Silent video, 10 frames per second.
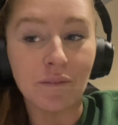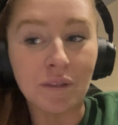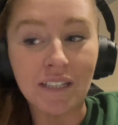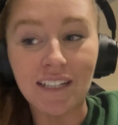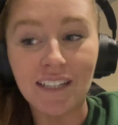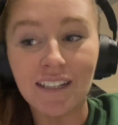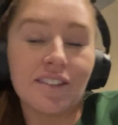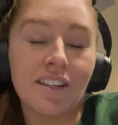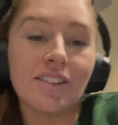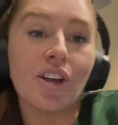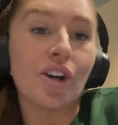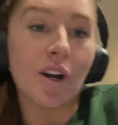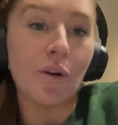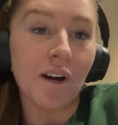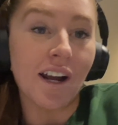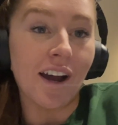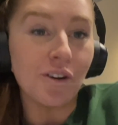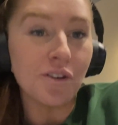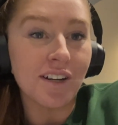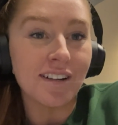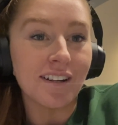completed. It's all going to work out.